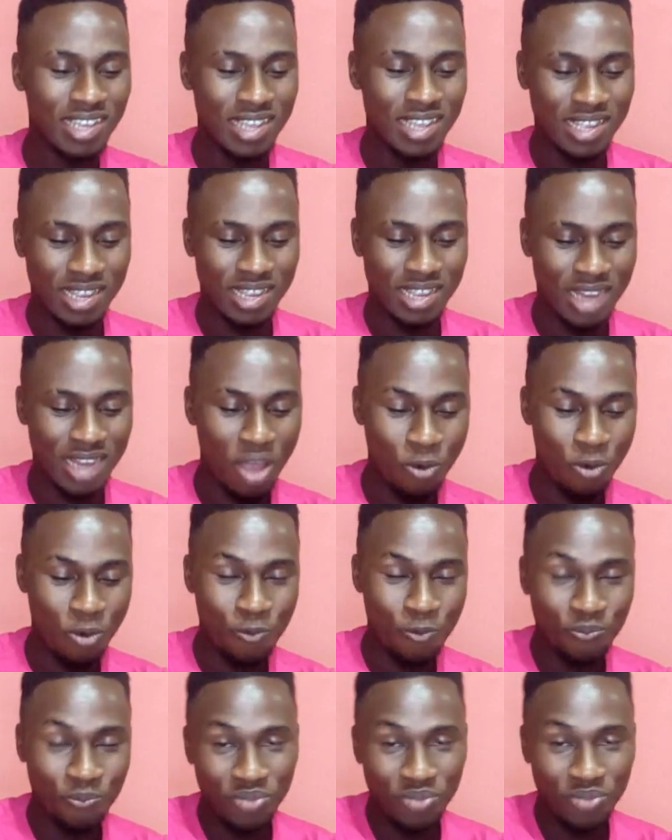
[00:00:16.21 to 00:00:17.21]
Now,
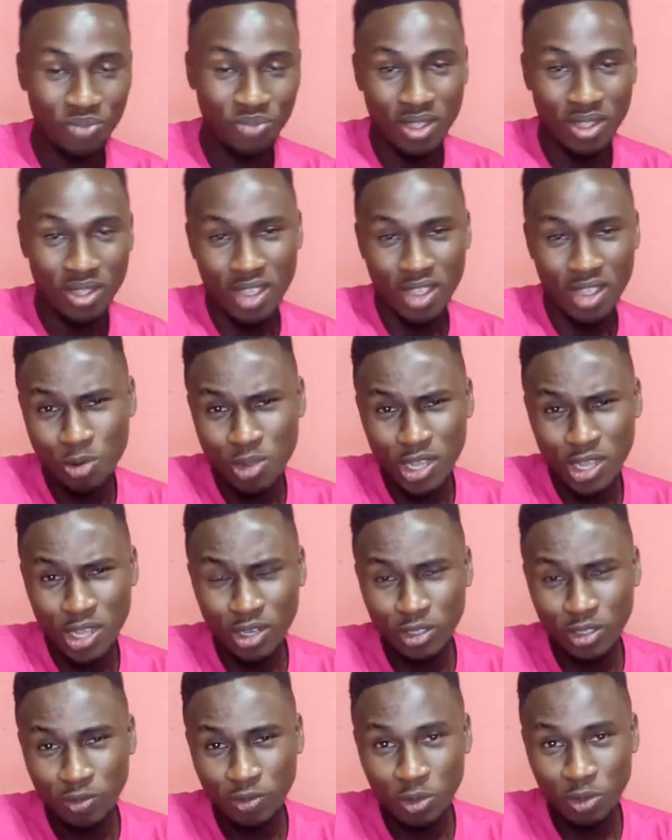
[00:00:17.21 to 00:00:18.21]
I know a lot of
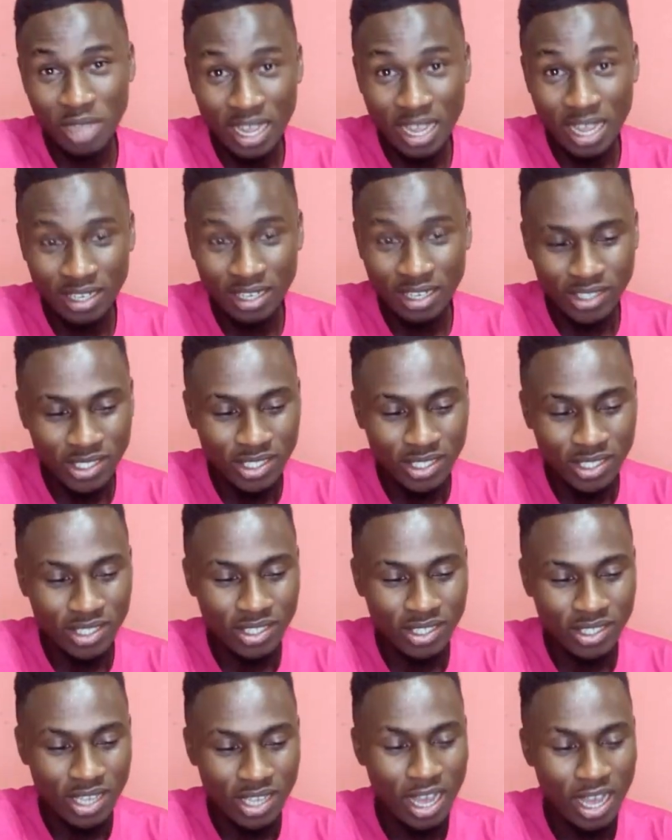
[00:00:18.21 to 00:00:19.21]
you guys
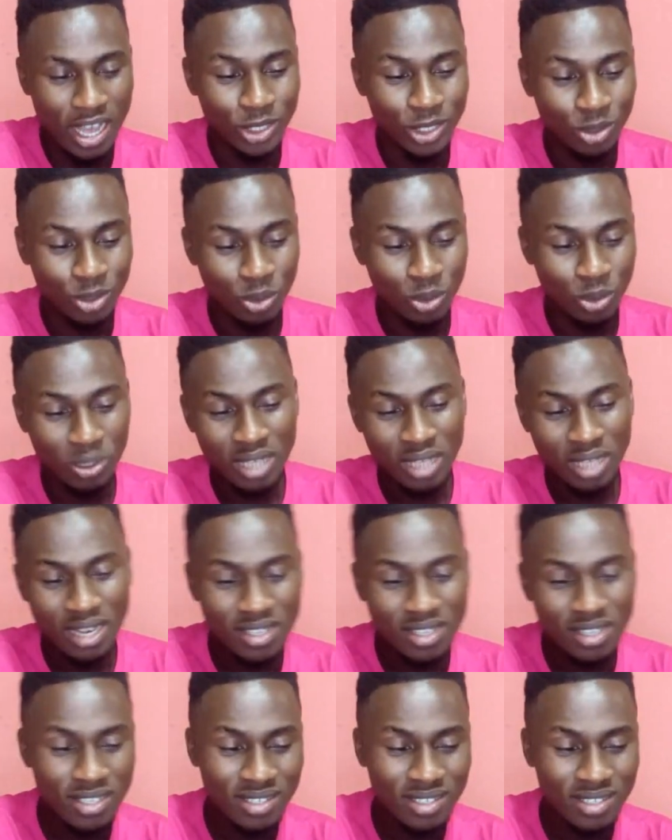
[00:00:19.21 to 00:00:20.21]
are new to
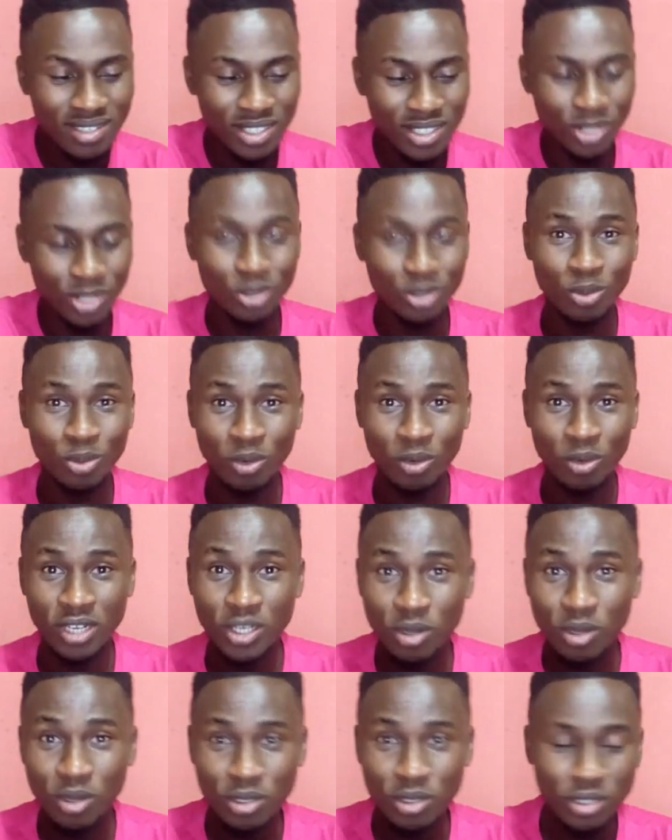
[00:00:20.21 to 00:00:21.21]
Kali, new to
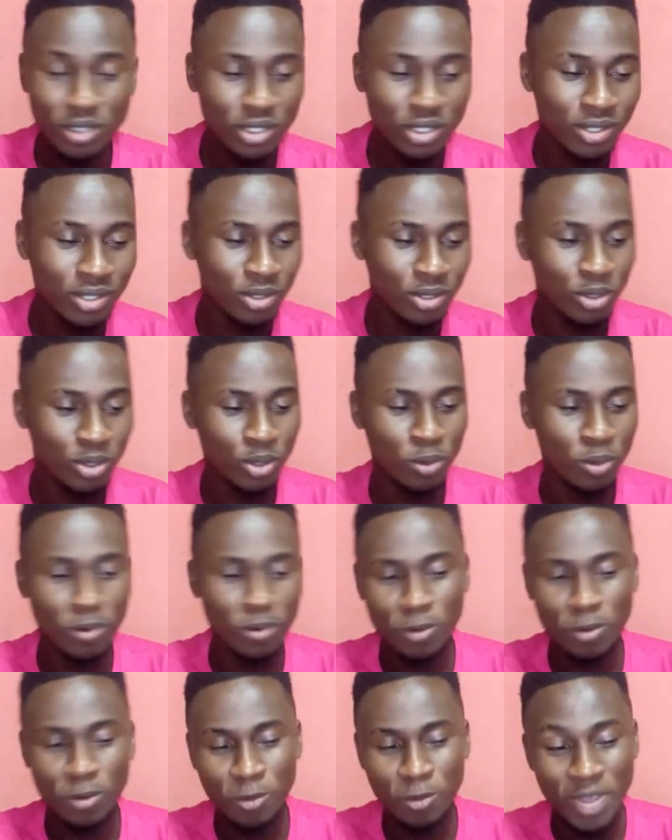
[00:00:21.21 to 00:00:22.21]
Linux, new
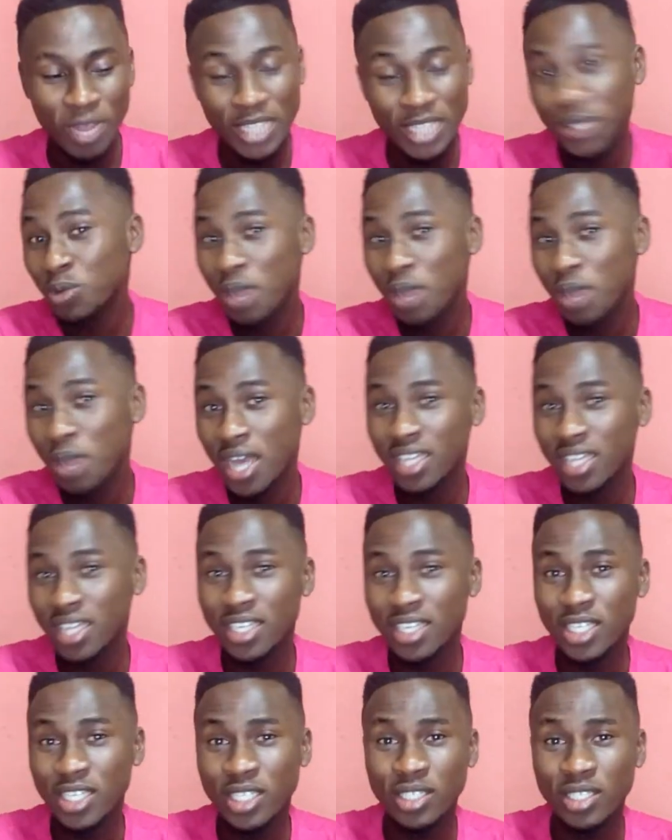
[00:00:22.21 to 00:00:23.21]
to ethical
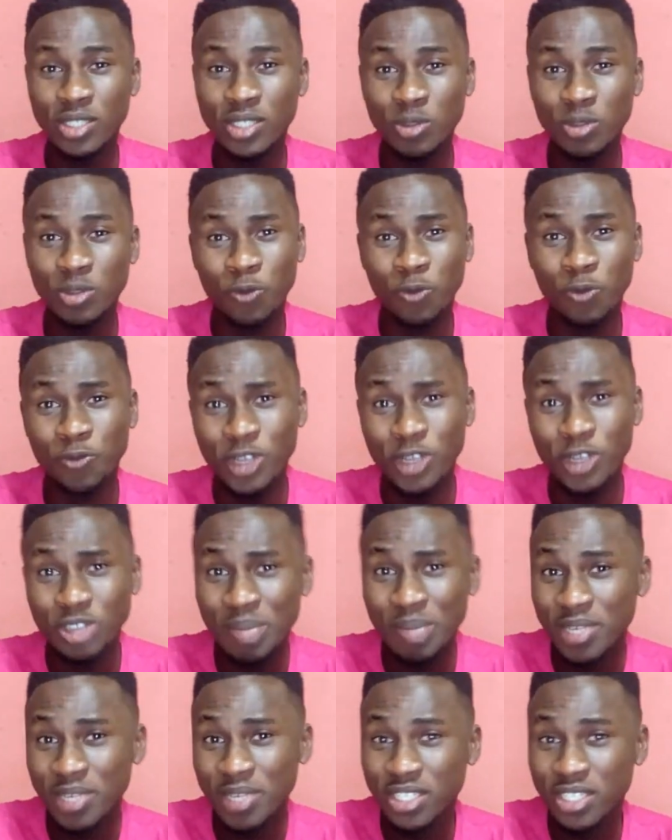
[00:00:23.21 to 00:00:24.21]
hacking, new to virtual
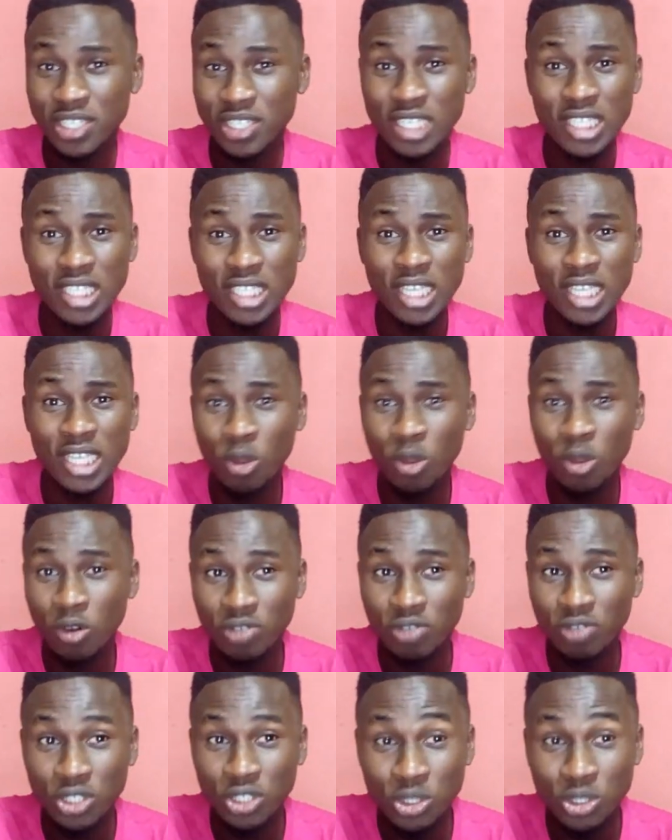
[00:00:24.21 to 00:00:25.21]
machines and all of this
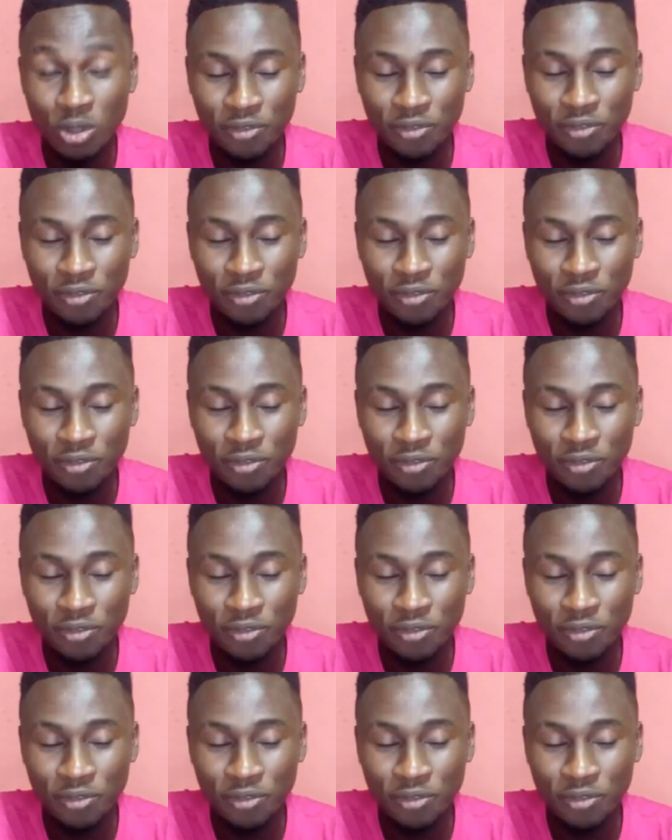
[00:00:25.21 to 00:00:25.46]
stuff.